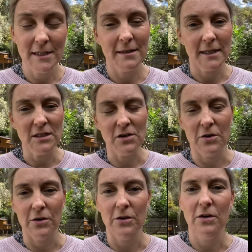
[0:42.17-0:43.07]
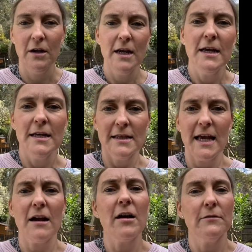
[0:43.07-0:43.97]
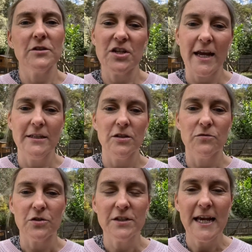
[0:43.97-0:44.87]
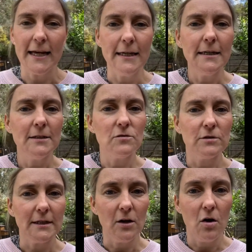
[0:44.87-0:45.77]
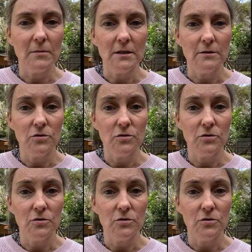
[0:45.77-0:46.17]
And so that kind of a change in routine is a really common